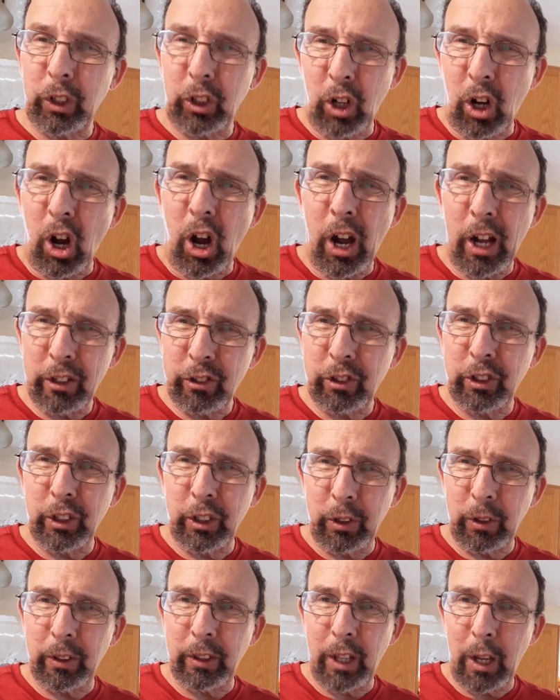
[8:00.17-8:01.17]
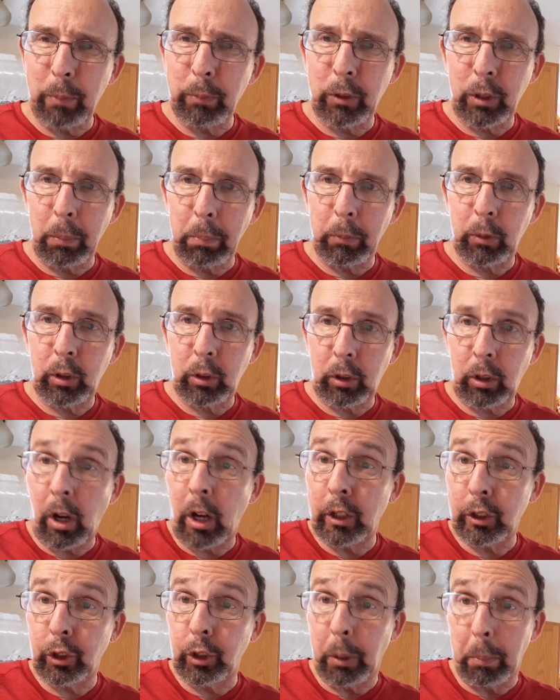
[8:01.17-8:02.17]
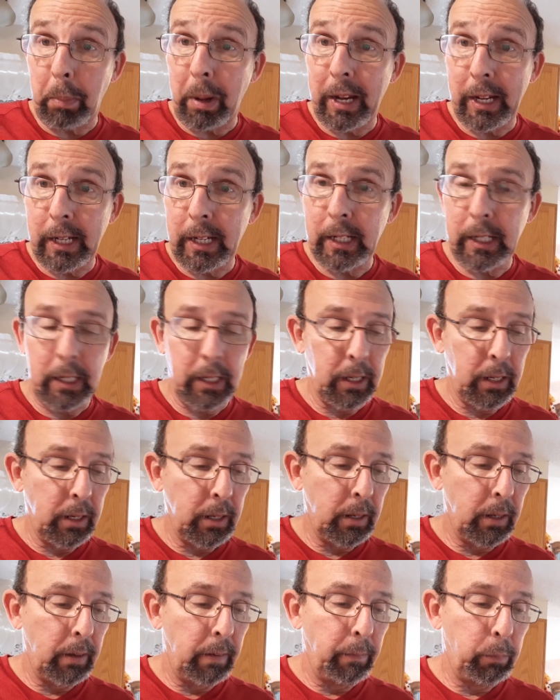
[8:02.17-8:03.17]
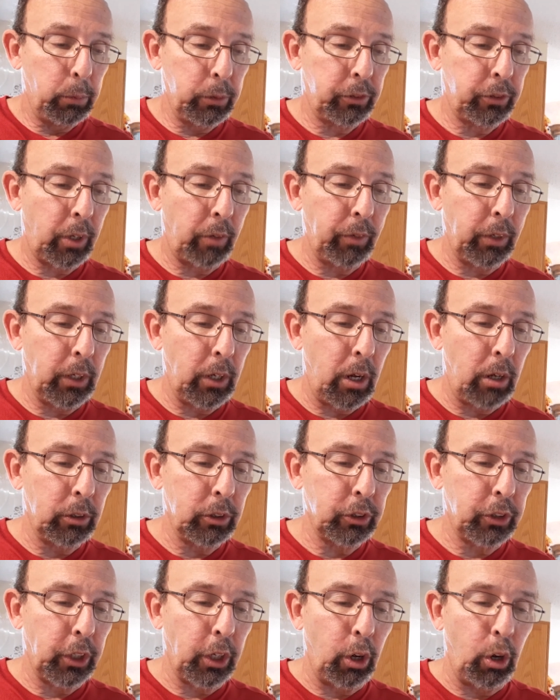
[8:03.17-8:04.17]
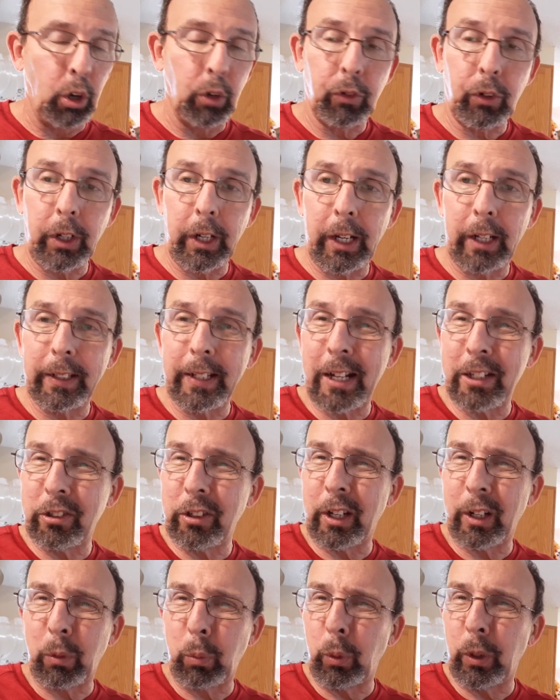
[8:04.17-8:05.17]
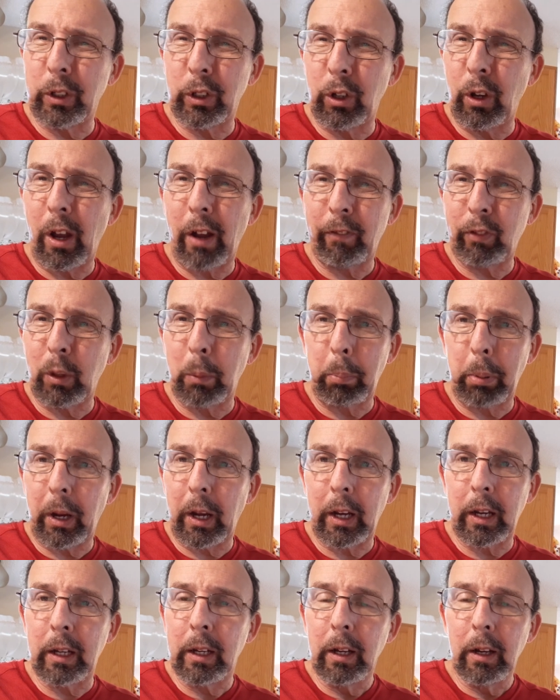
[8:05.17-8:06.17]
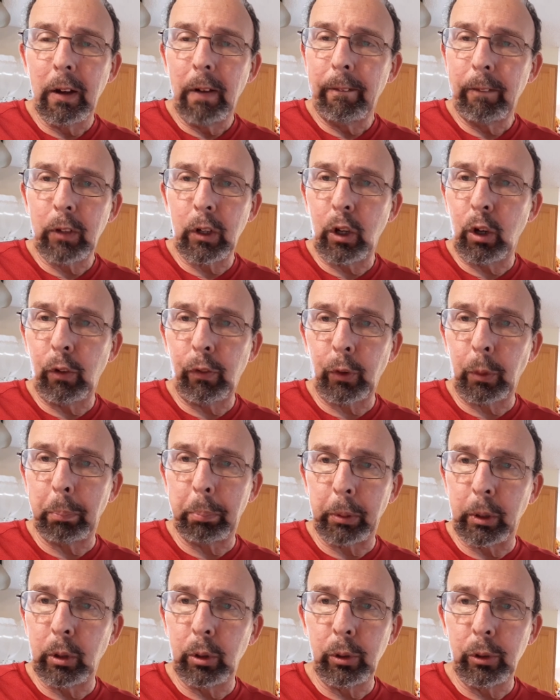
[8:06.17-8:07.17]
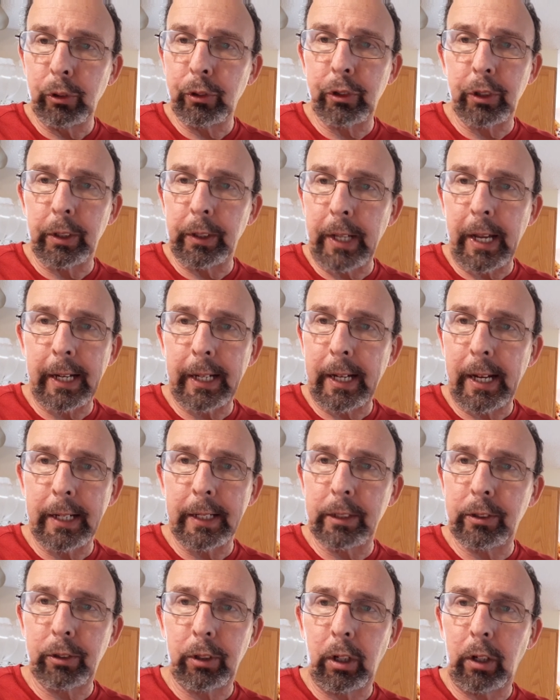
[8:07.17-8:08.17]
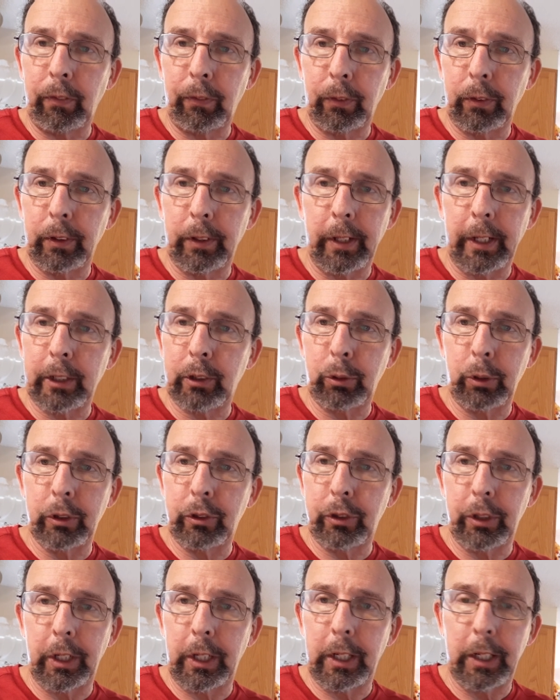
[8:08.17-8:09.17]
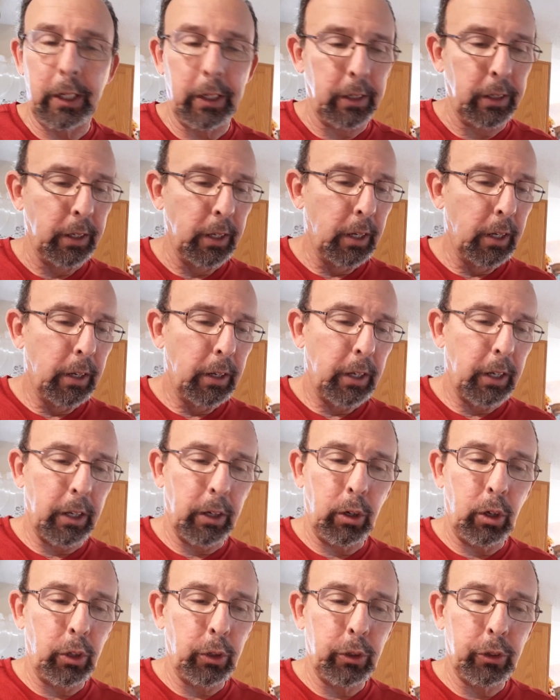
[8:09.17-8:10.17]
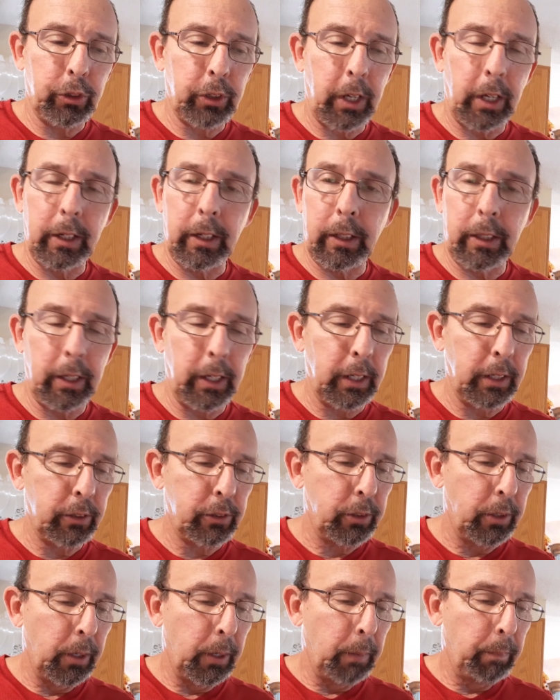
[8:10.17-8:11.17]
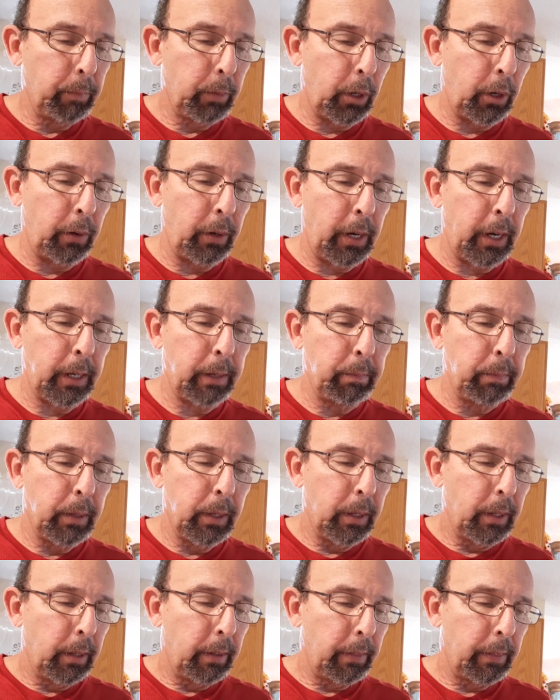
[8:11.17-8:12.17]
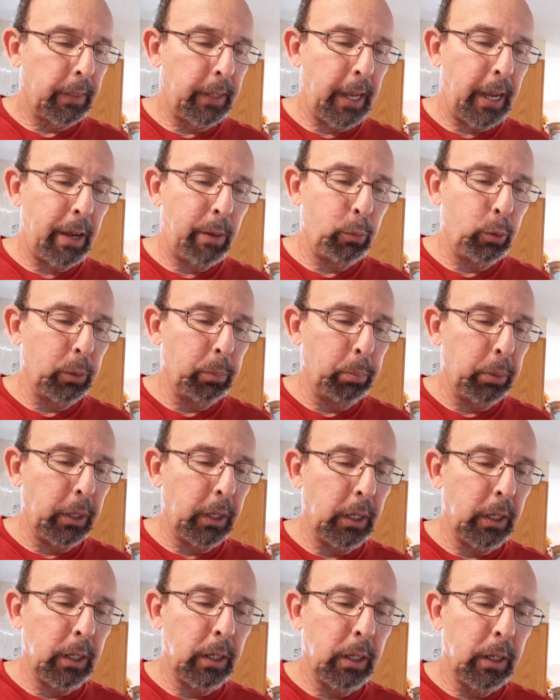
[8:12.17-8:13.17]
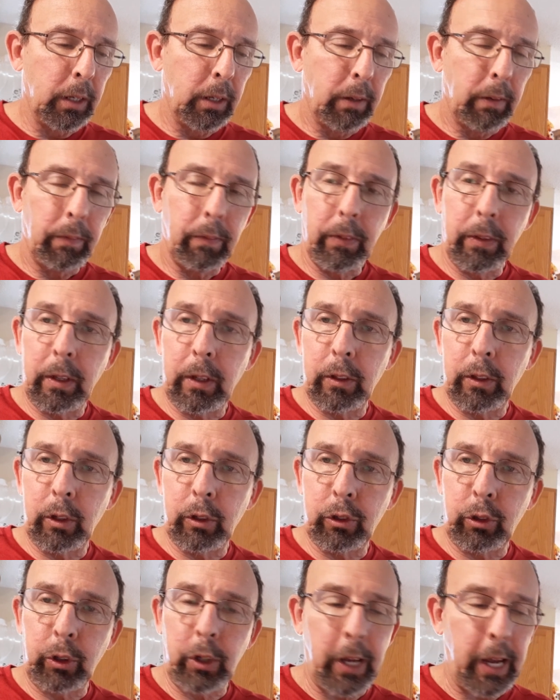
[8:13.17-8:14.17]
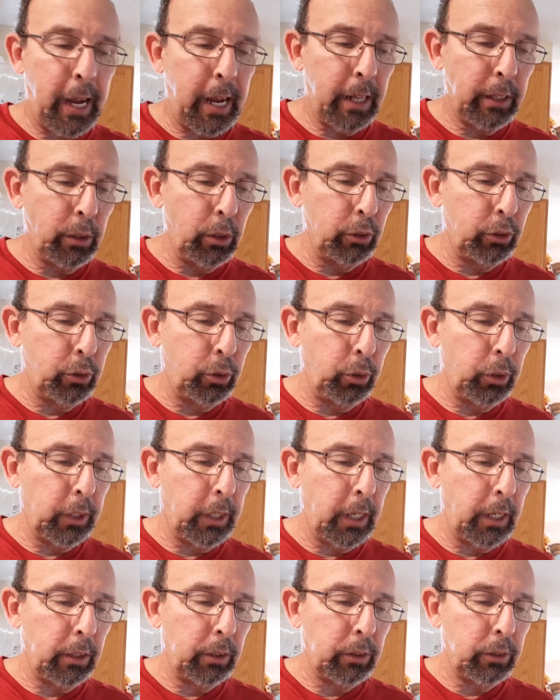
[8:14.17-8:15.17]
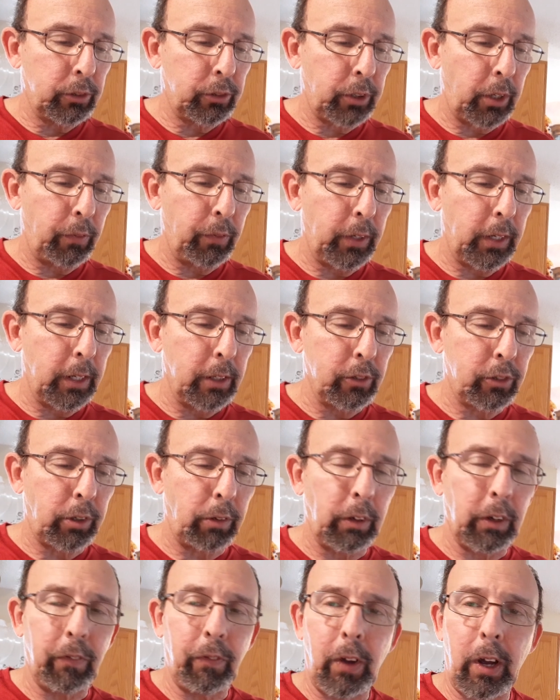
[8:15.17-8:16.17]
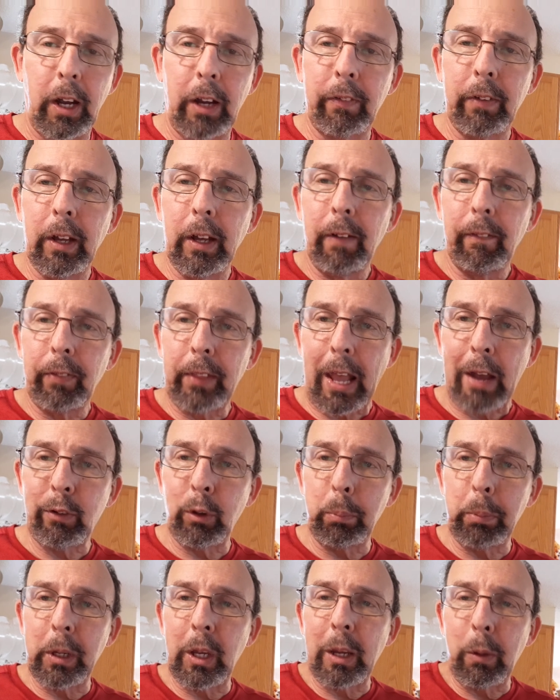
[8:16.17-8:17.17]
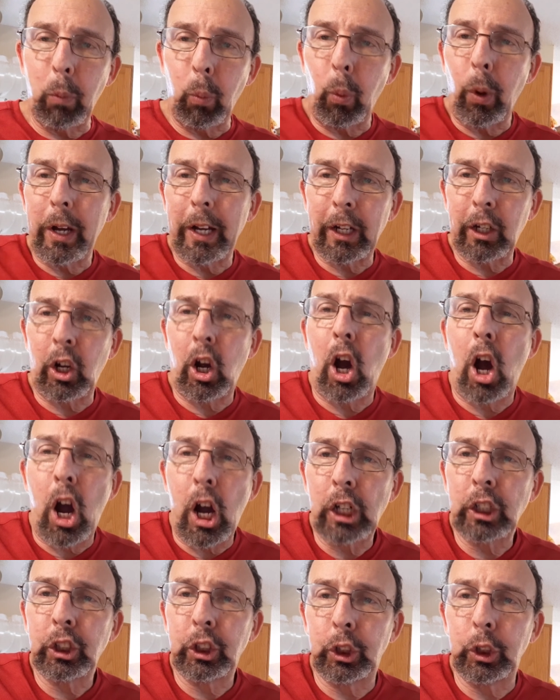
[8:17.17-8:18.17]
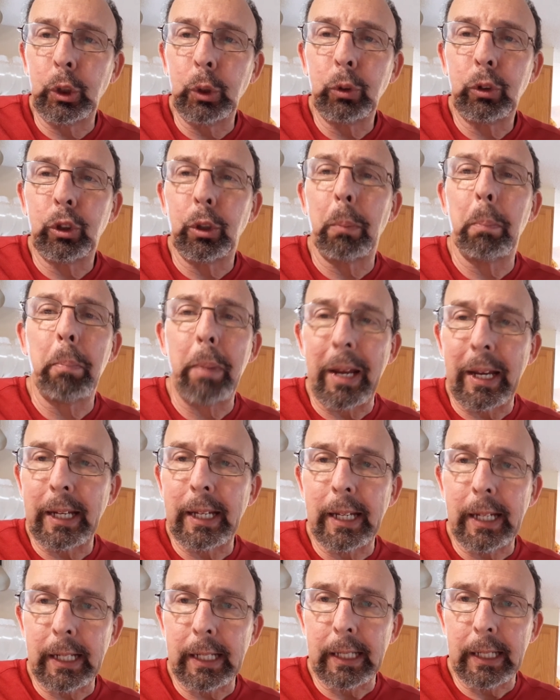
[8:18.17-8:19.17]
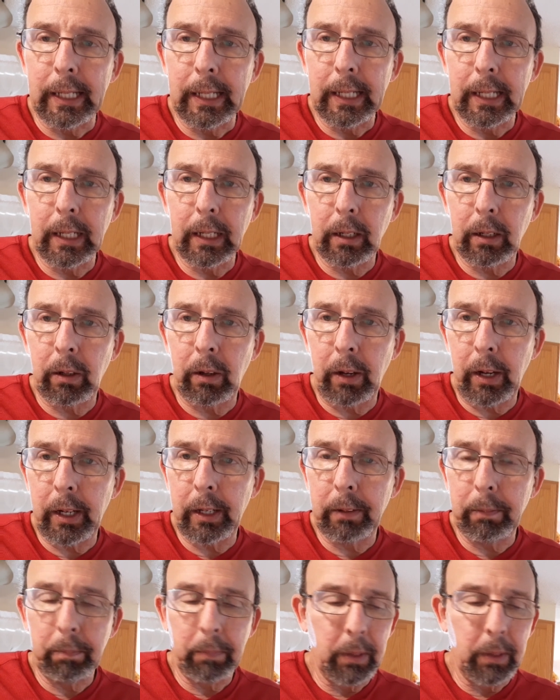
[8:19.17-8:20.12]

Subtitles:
cost them to cost you to make it, was $70. The overhead, that's like what you have to pay, for bills and that kind of stuff, or electricity and all those kind of things. All right, that would be, so you add those 2 together, 70 and 75. That would be what it cost you to make it. All right,